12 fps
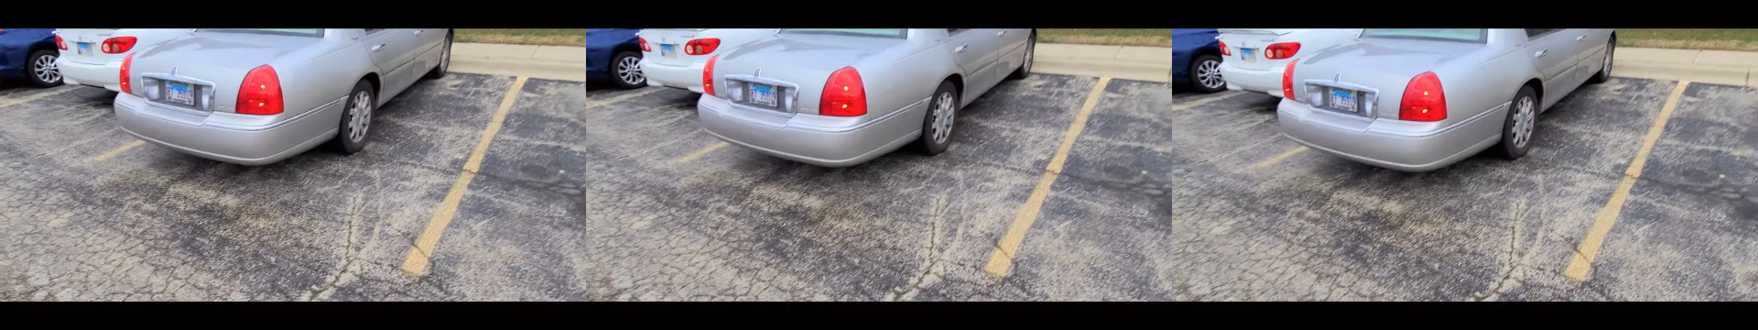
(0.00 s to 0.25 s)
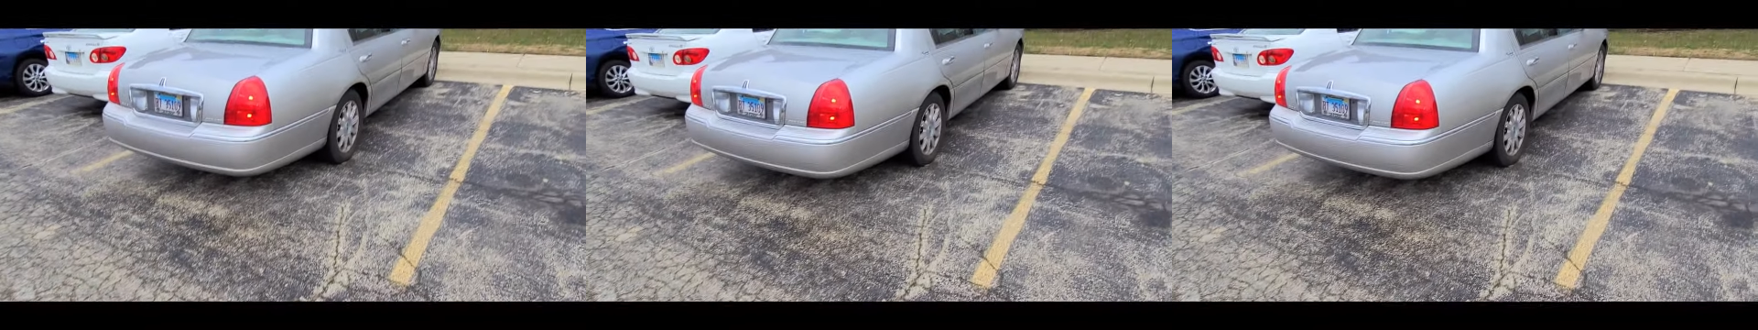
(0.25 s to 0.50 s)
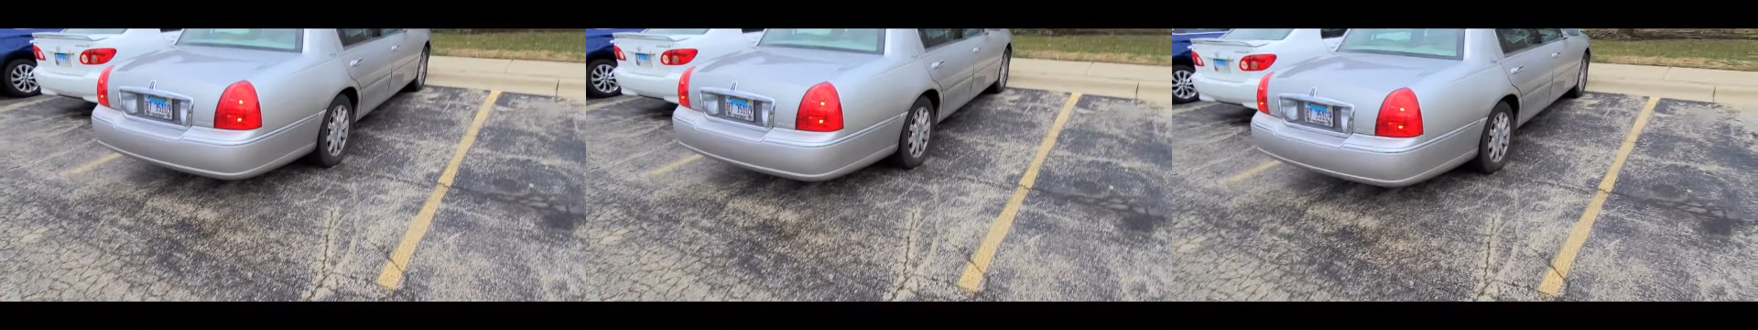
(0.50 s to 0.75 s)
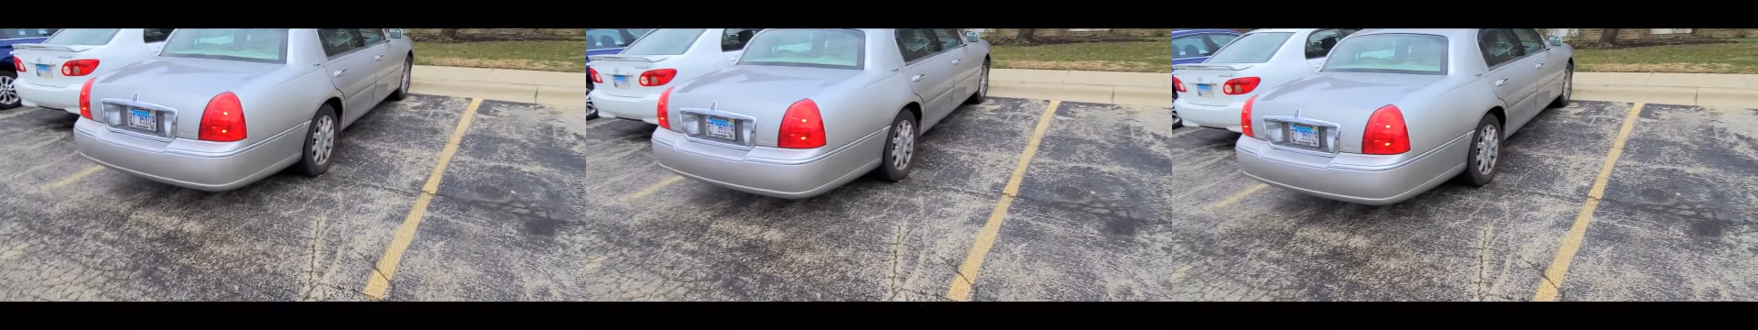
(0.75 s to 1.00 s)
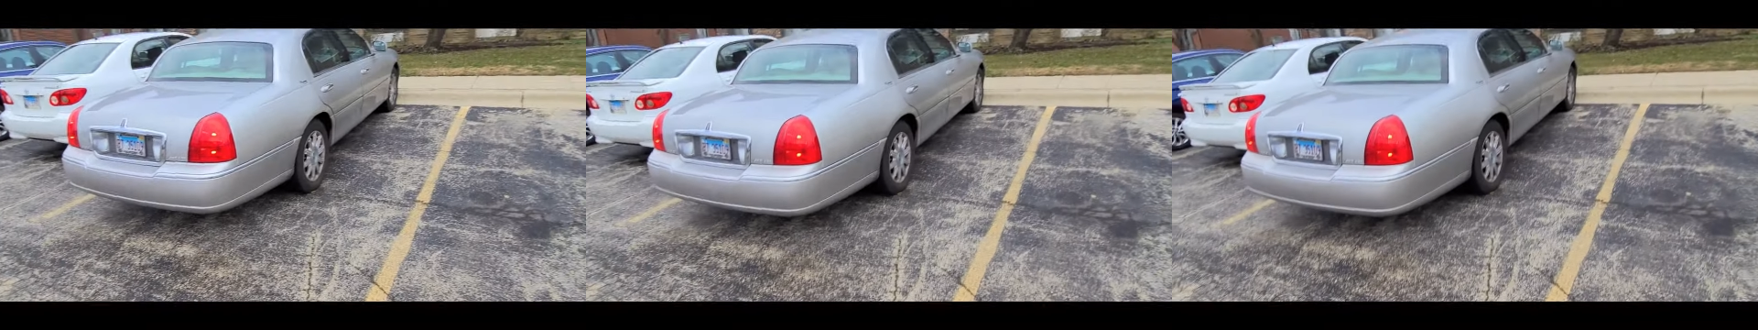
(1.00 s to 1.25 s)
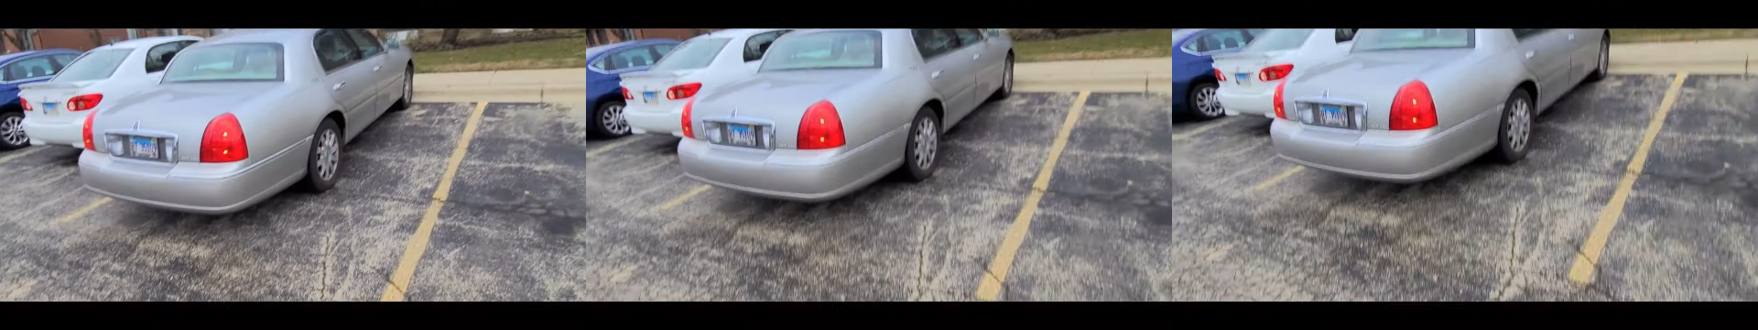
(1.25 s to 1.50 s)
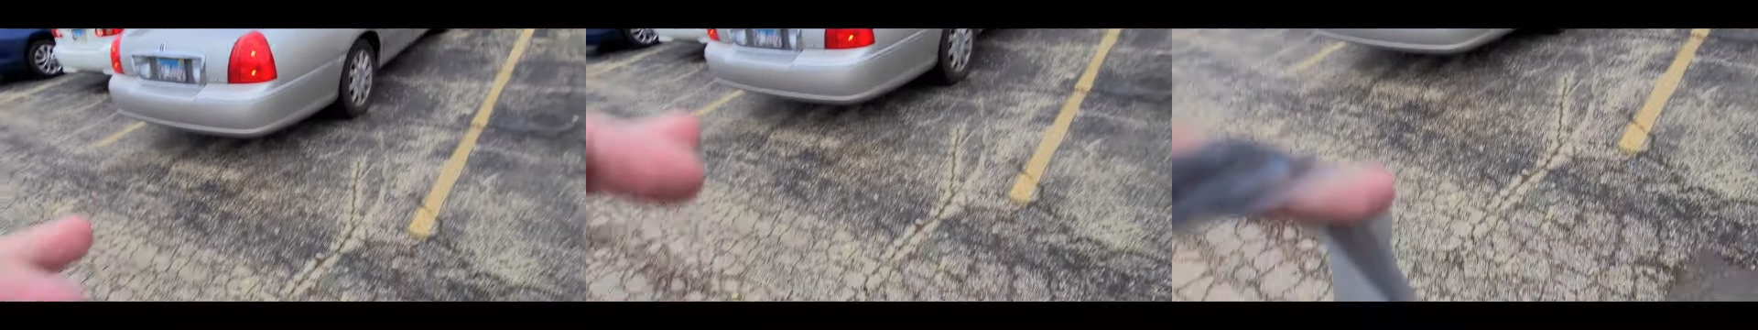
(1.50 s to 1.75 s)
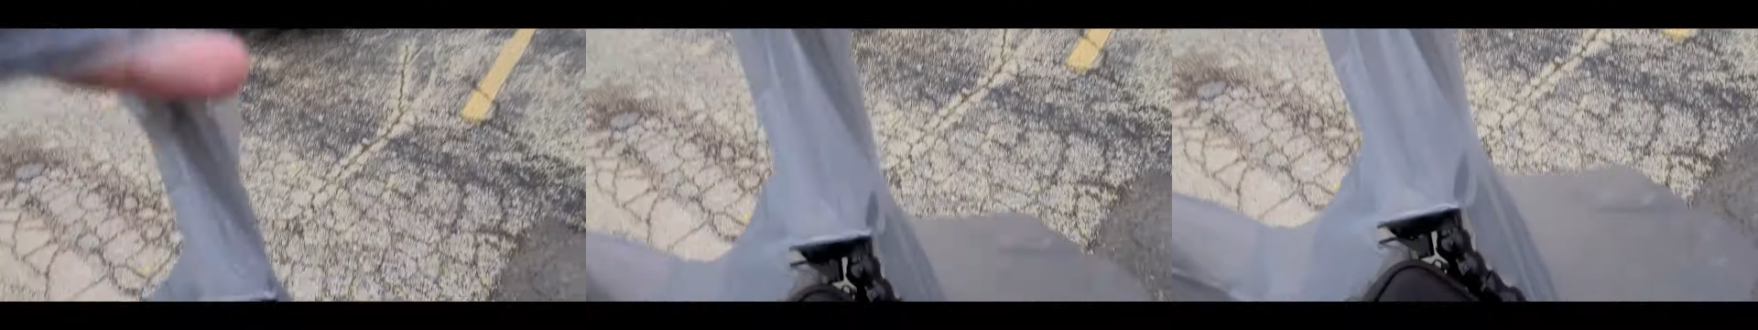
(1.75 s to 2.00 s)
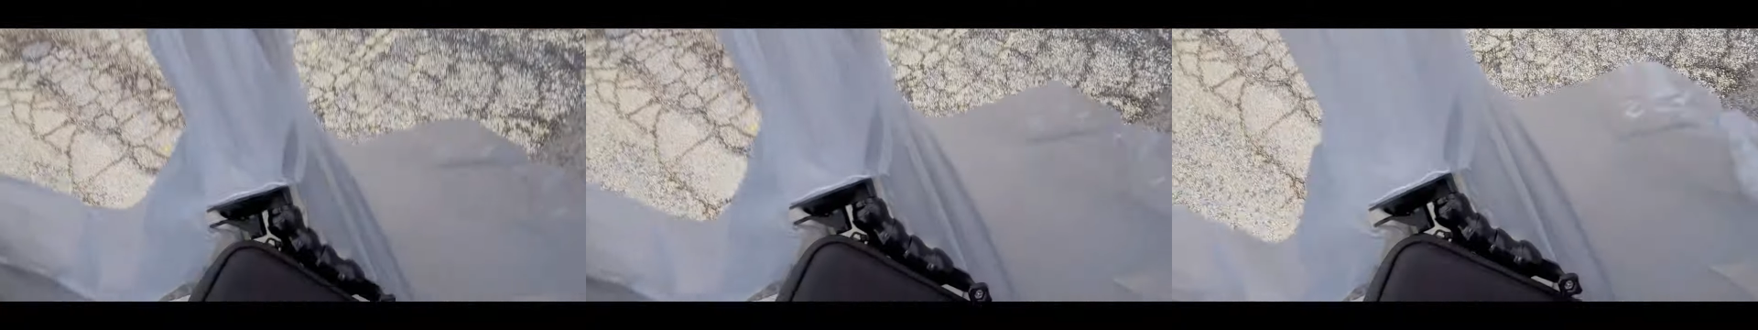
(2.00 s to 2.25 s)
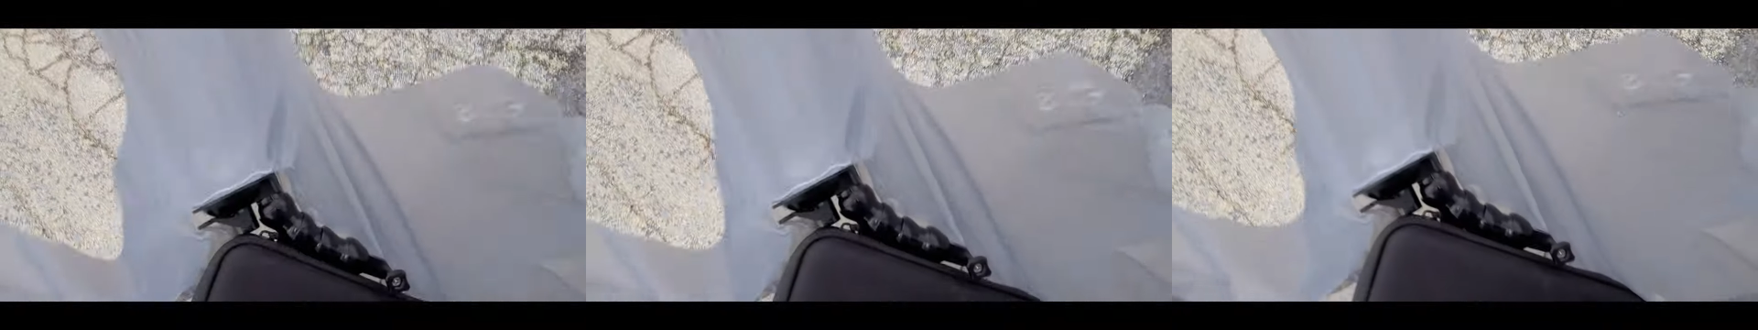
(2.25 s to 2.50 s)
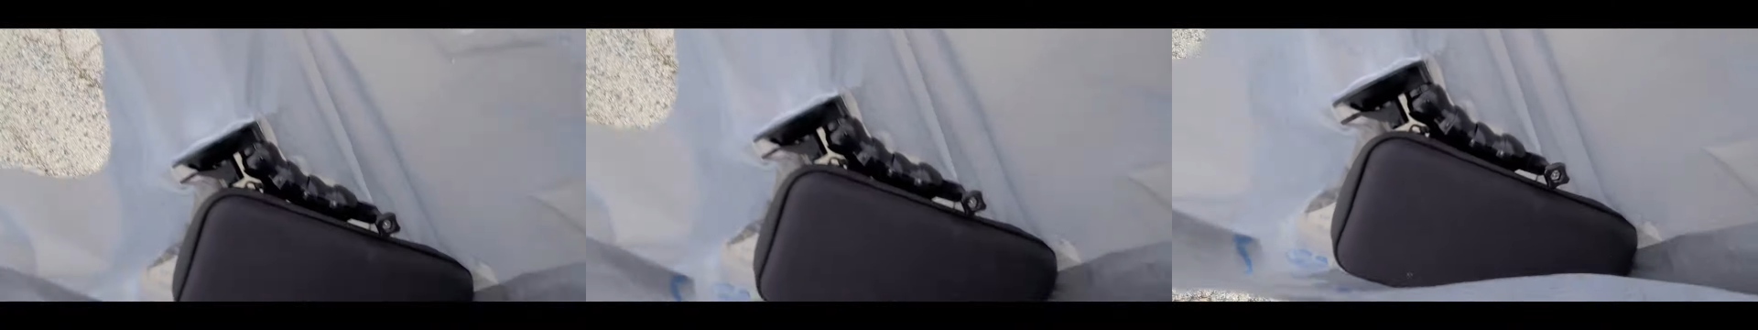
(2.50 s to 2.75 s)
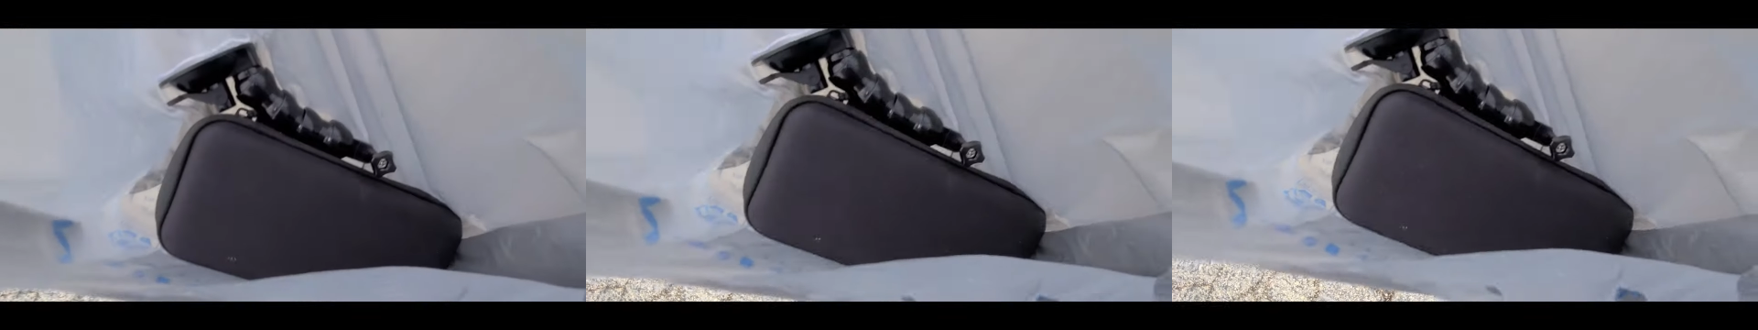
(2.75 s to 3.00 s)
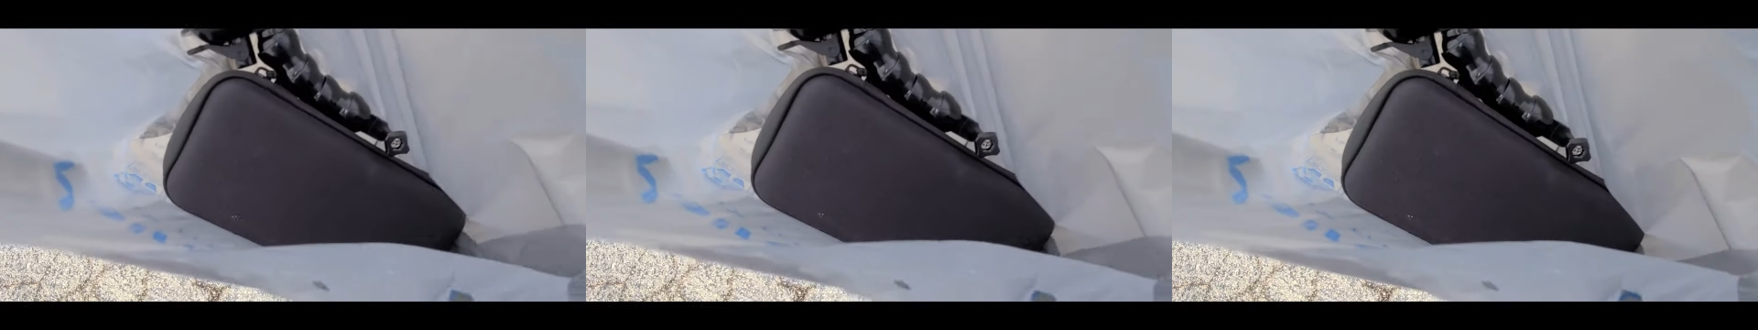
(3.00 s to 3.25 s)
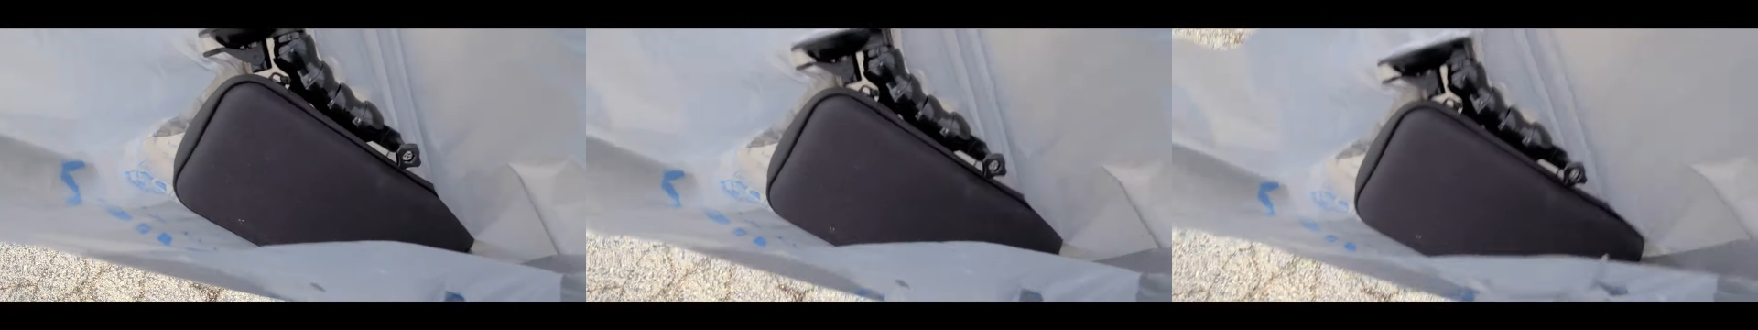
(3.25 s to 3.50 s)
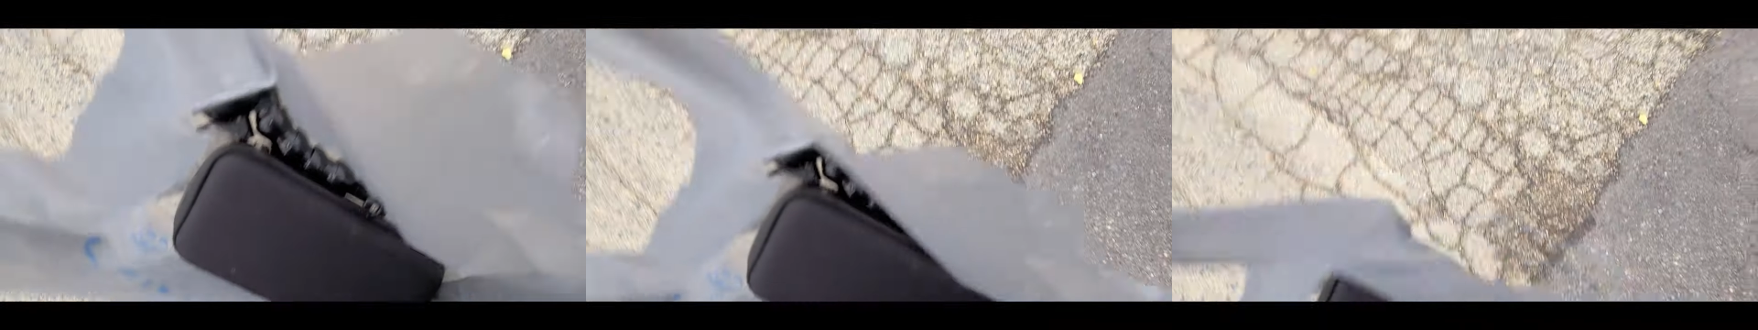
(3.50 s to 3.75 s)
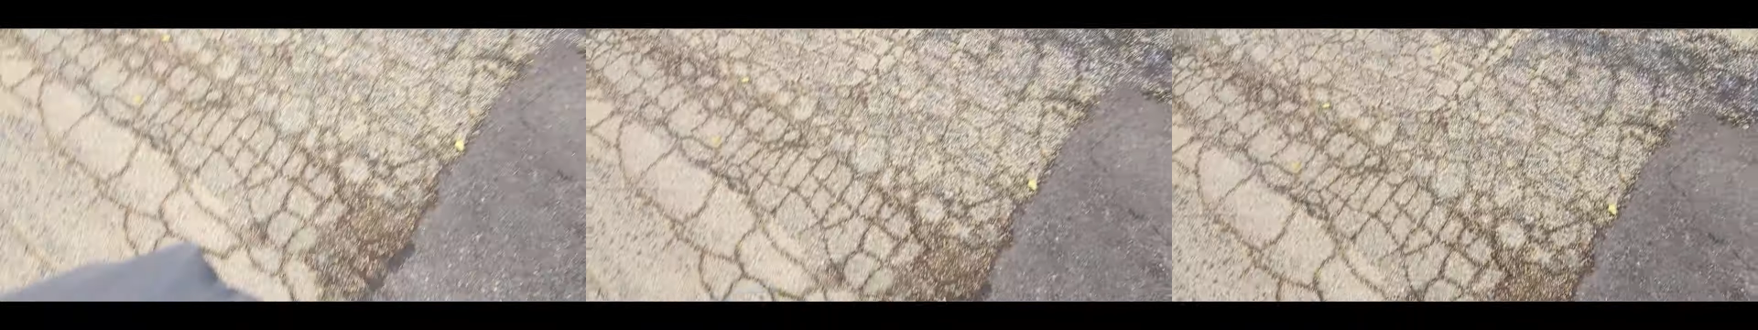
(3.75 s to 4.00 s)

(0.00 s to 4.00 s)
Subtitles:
[unreadable: no face in view]